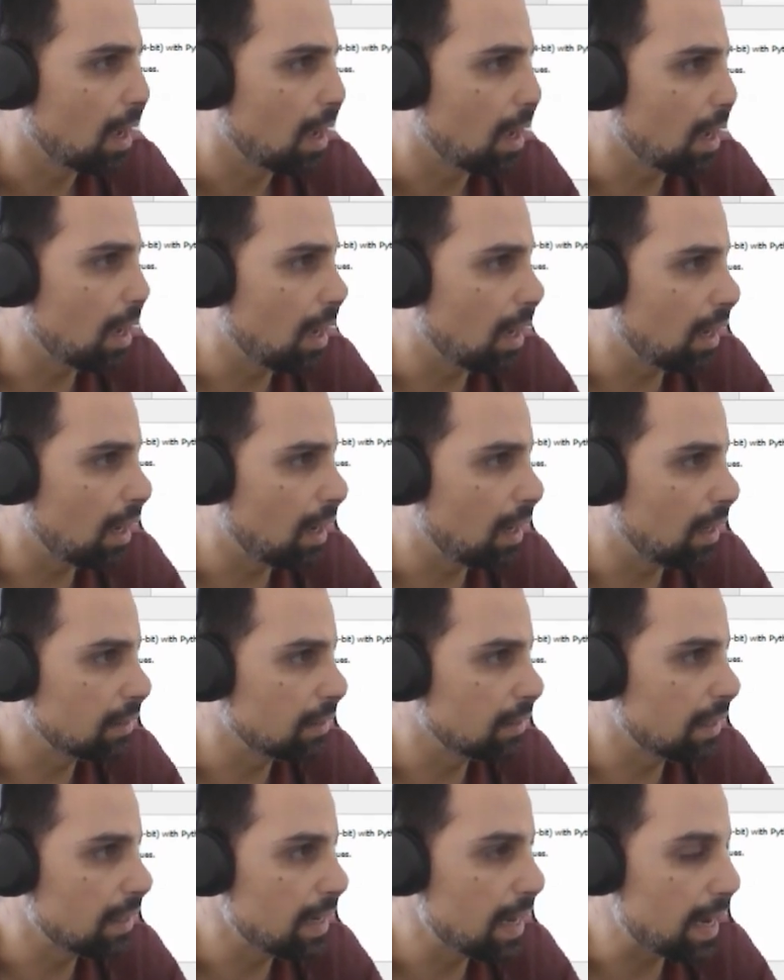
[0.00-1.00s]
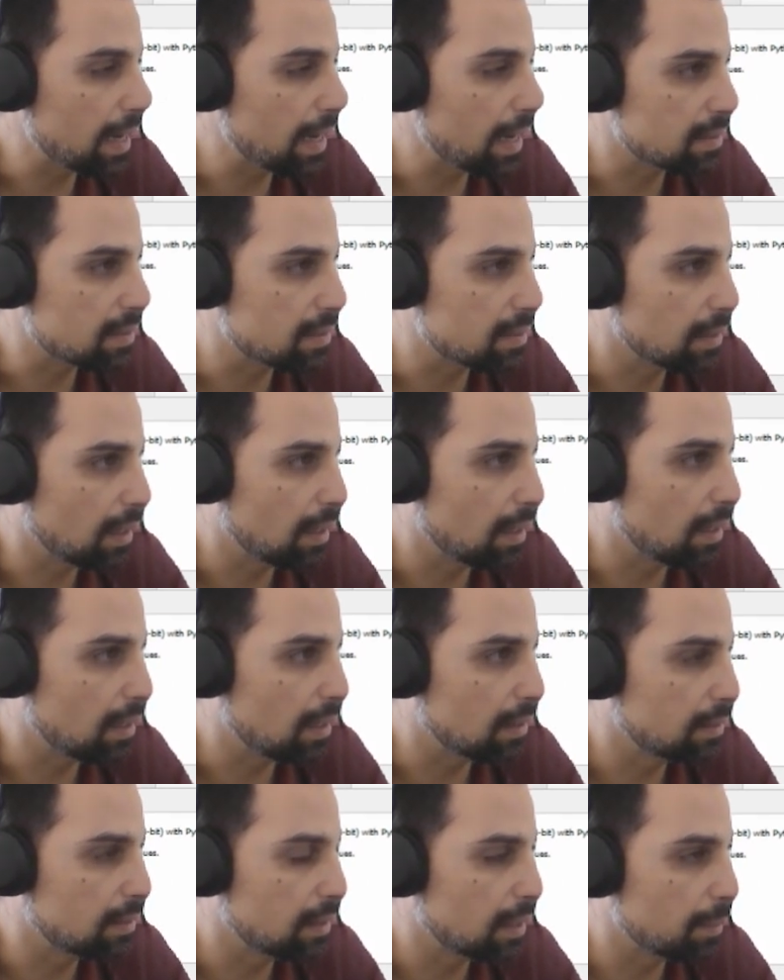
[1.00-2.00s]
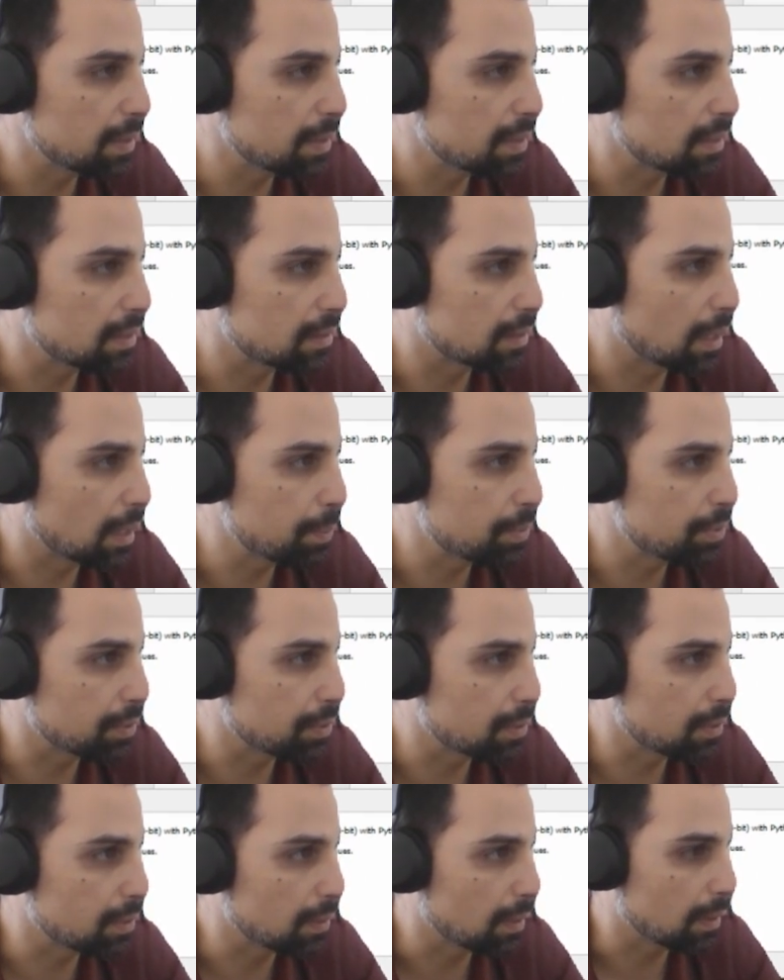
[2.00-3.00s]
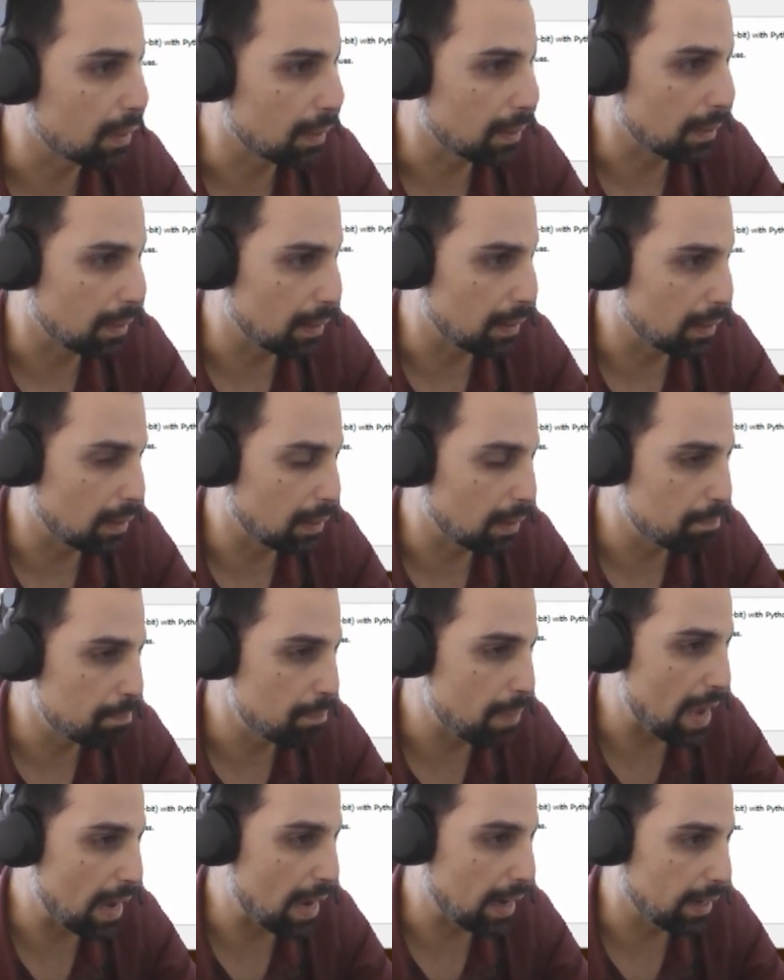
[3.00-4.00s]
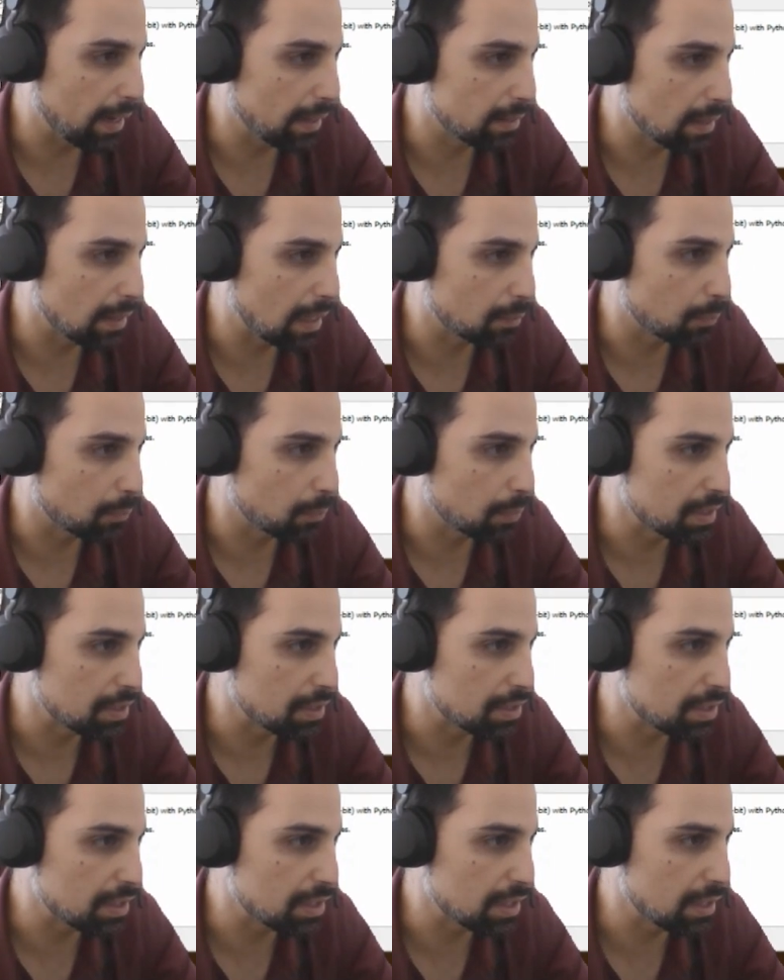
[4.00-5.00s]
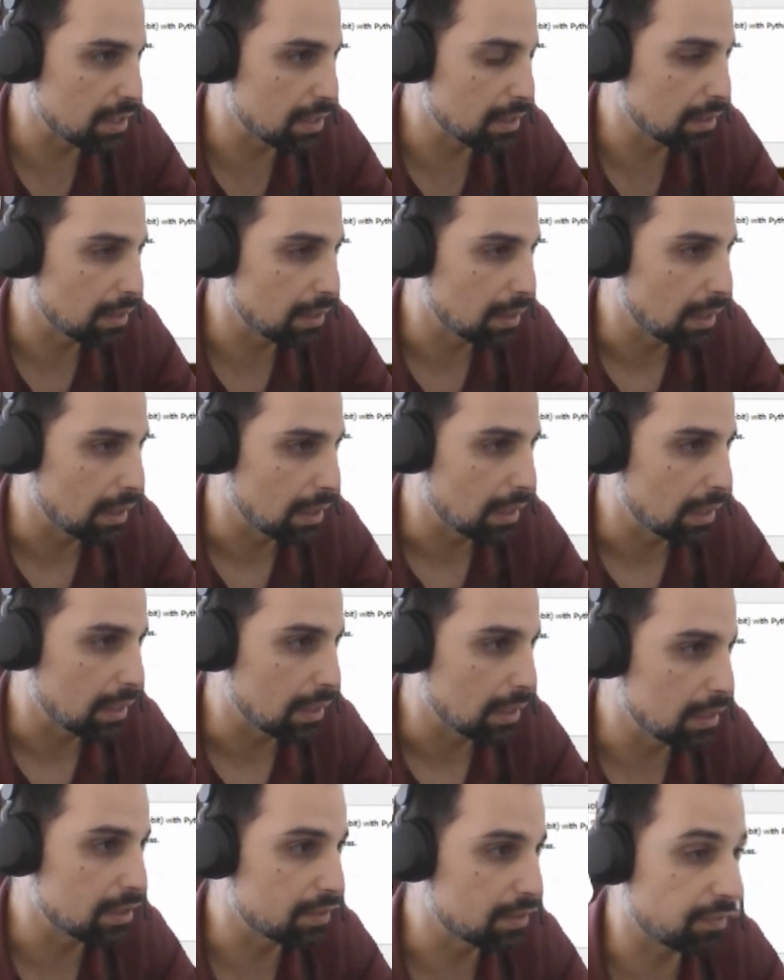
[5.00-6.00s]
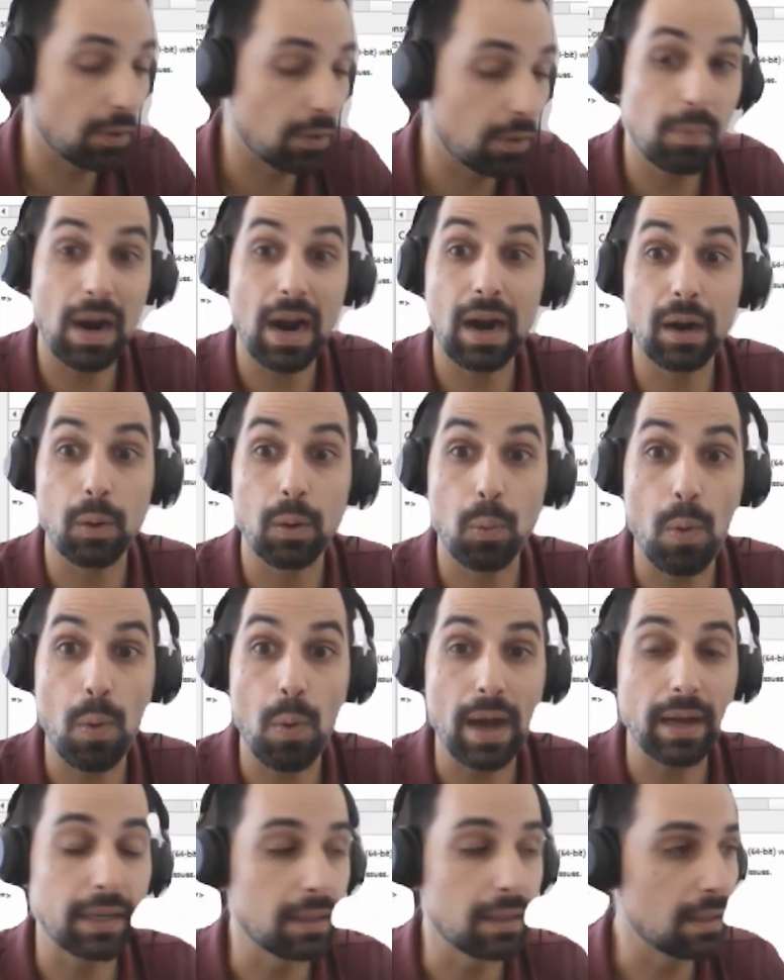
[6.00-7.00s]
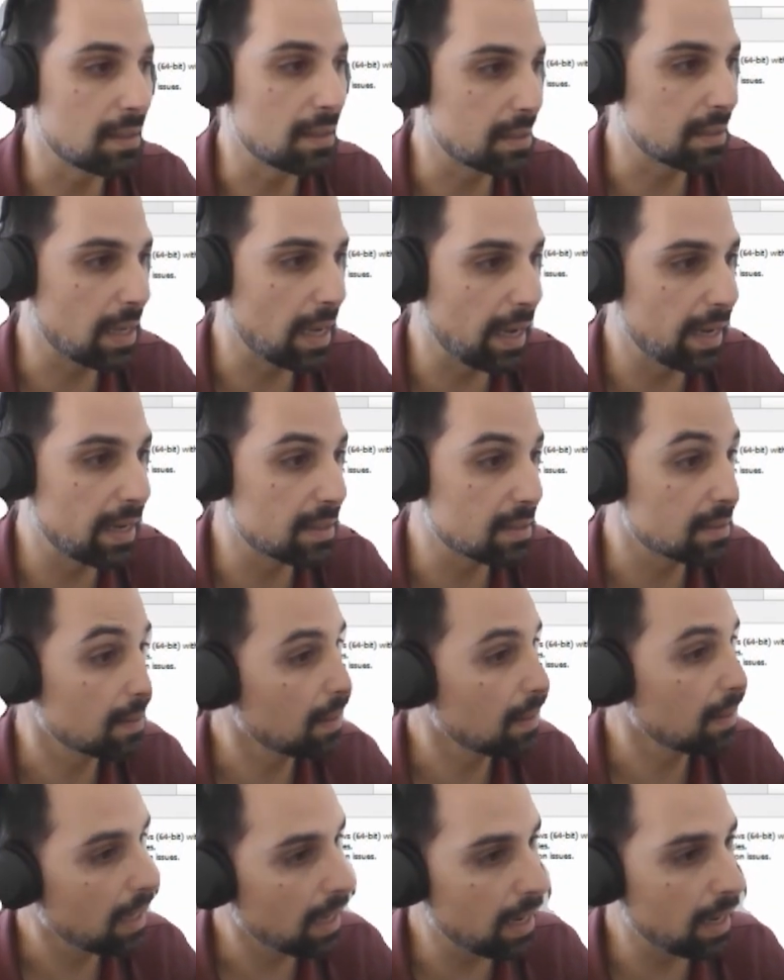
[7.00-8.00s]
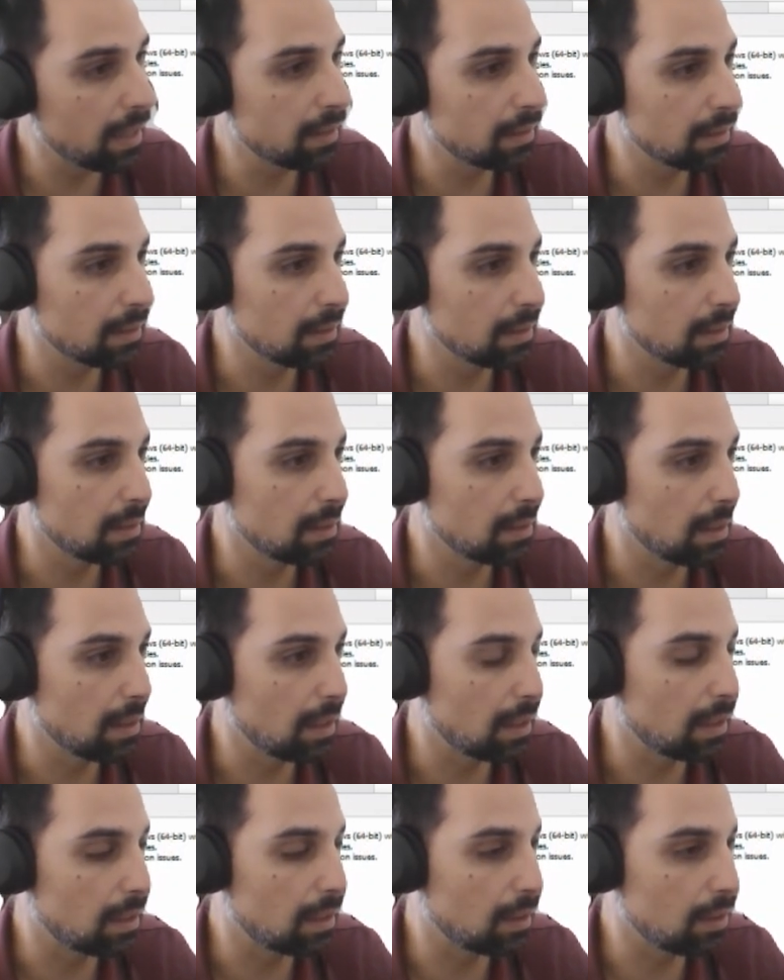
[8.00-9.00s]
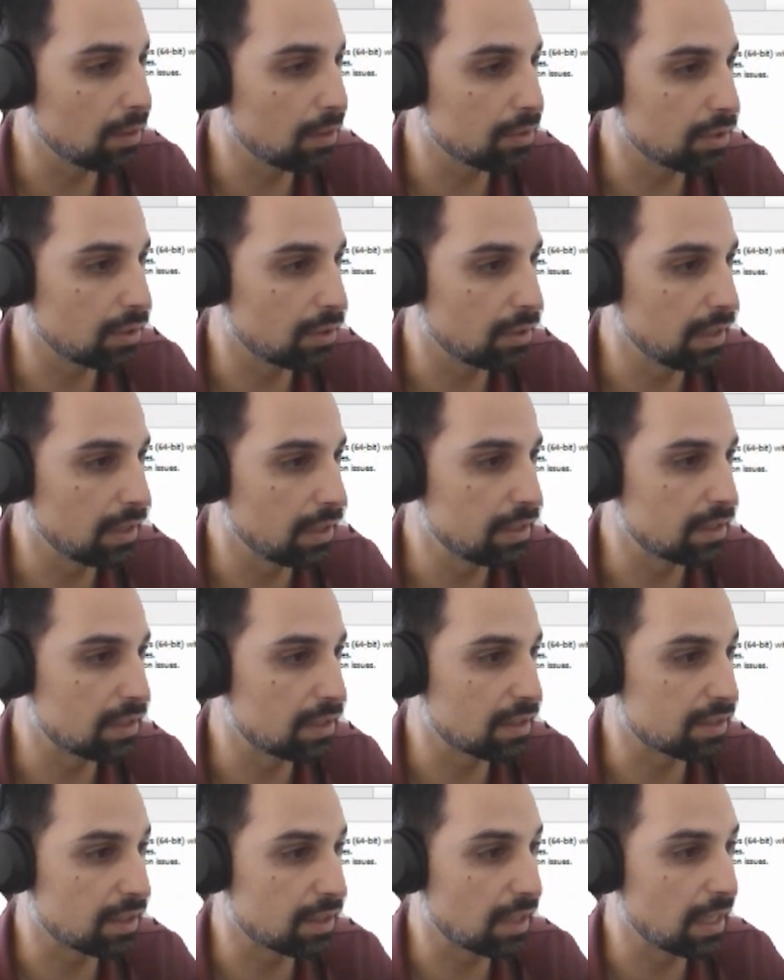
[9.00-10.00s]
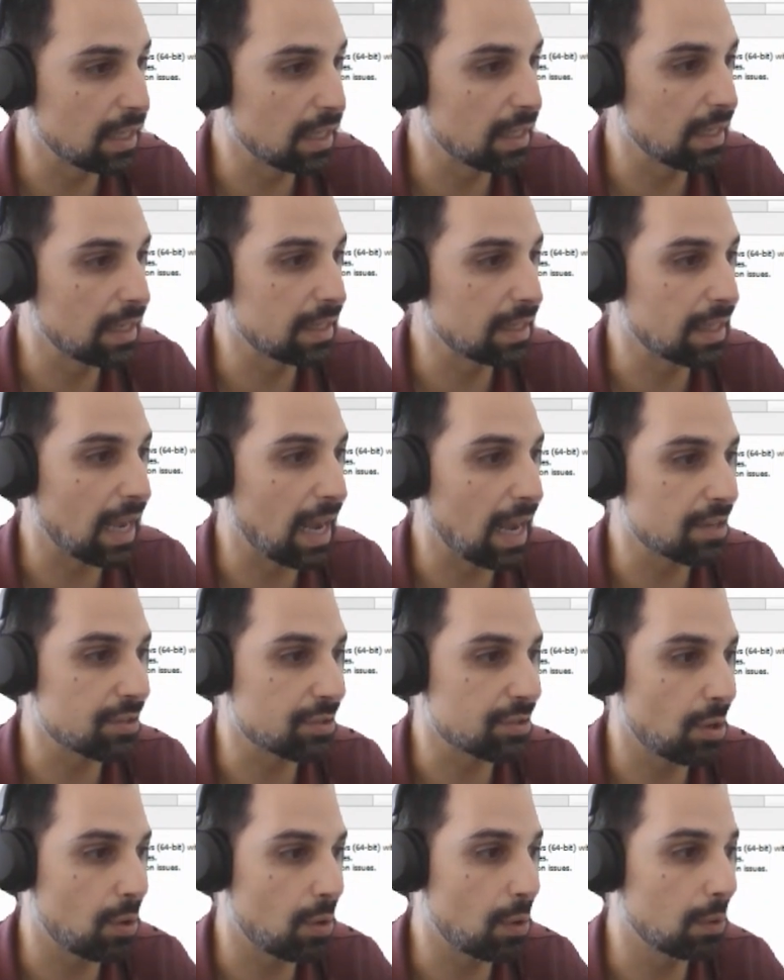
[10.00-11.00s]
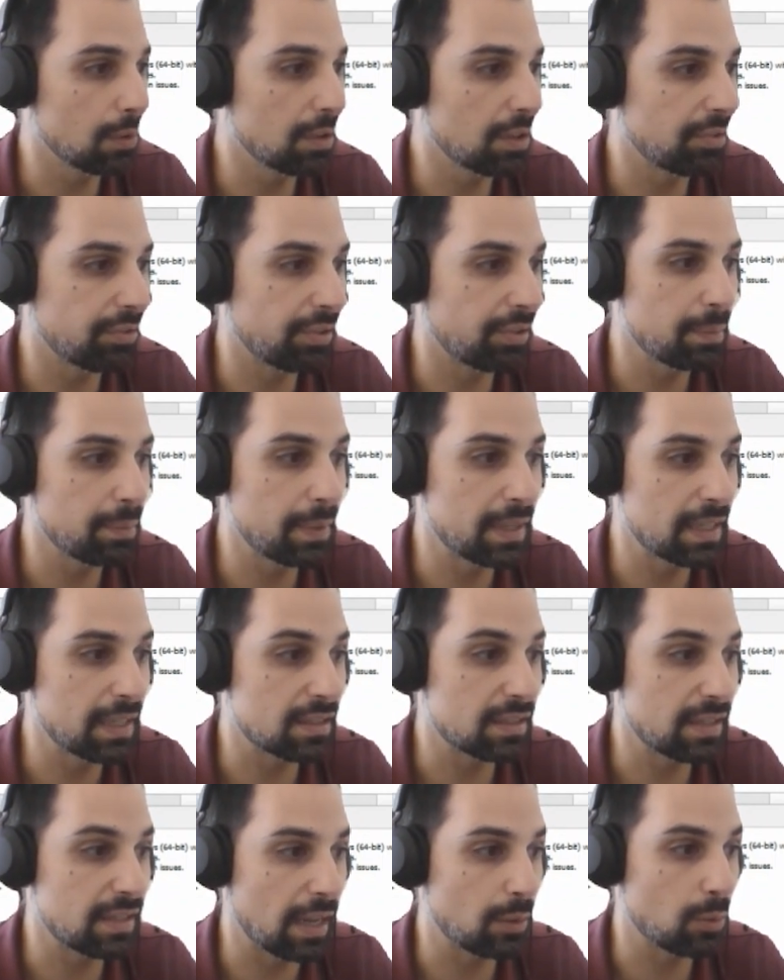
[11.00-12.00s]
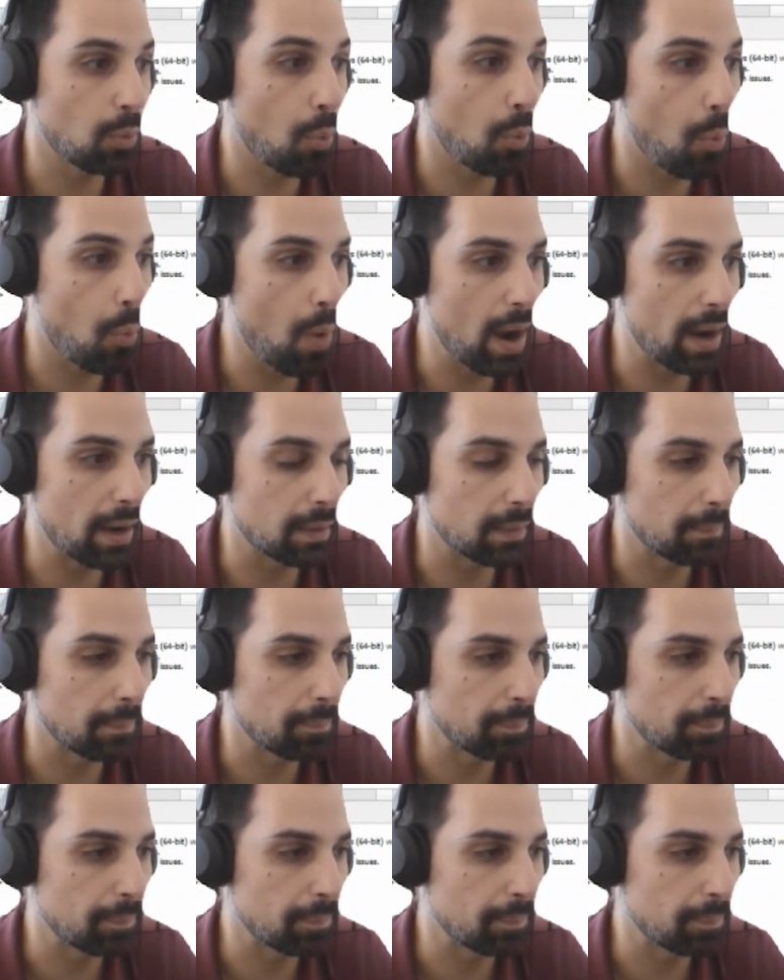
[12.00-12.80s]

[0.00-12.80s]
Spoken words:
The next database description packet that we see is from R1 in this case, and also interestingly, it has all the 3 bits set to 1